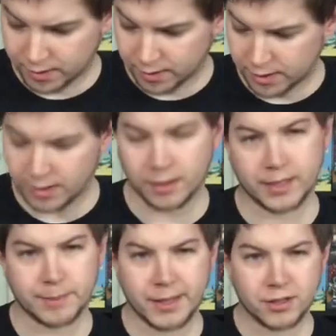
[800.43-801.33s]
the
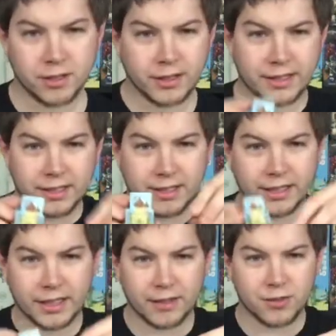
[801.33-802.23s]
expansion is
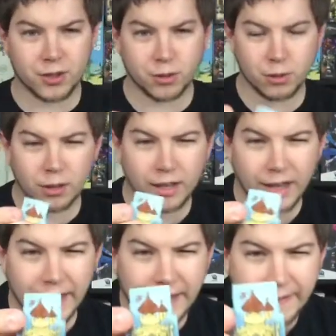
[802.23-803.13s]
it gives you
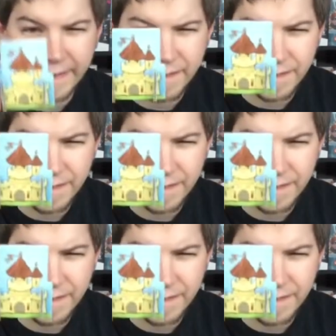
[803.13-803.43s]
a